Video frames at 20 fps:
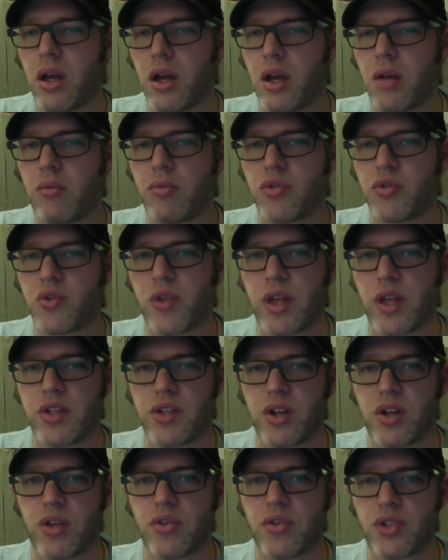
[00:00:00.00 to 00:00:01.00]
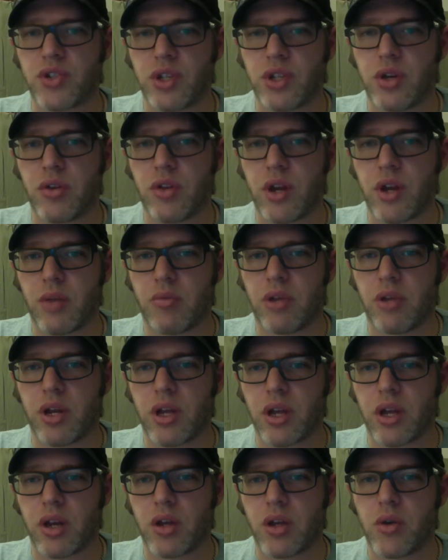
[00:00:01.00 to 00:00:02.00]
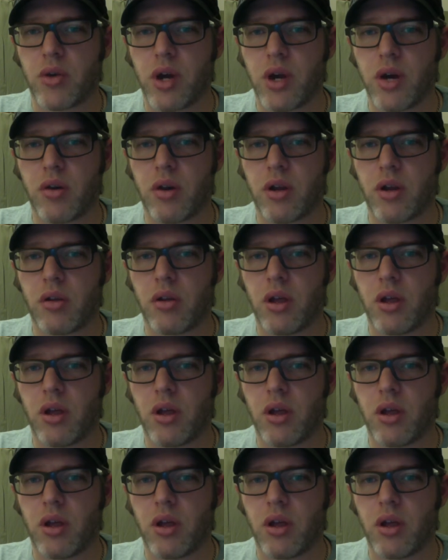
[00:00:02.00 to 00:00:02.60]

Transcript: so that's another skill that I'm planning on acquiring.